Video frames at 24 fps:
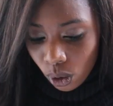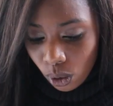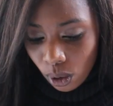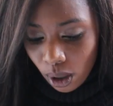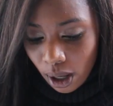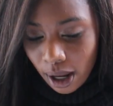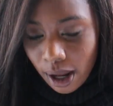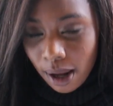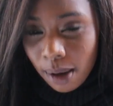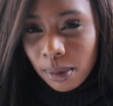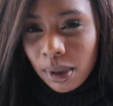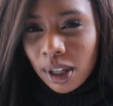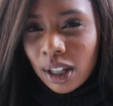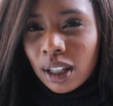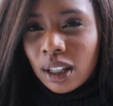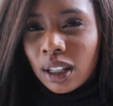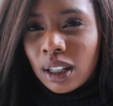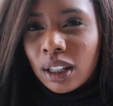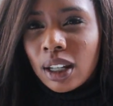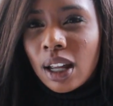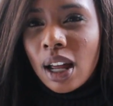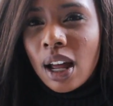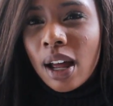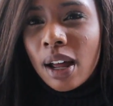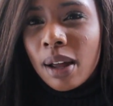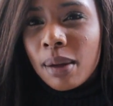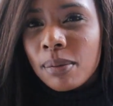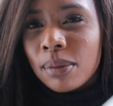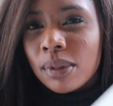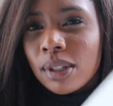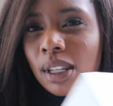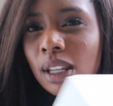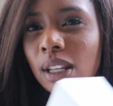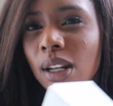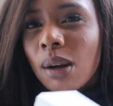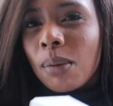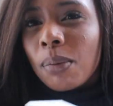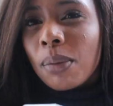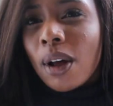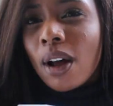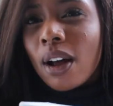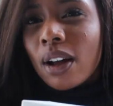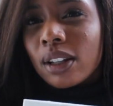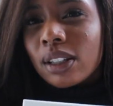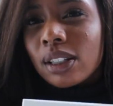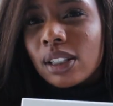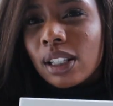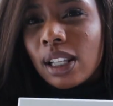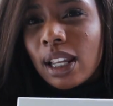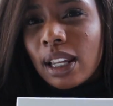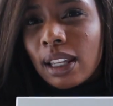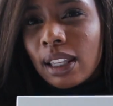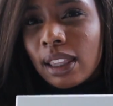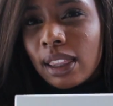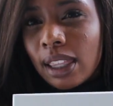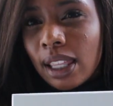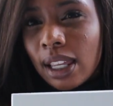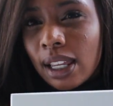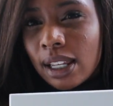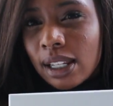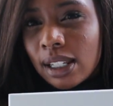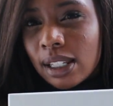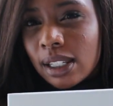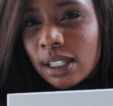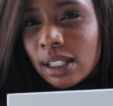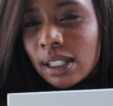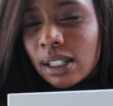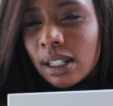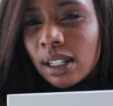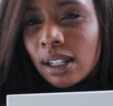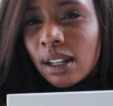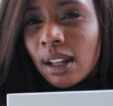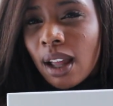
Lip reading: So it comes in a box like this.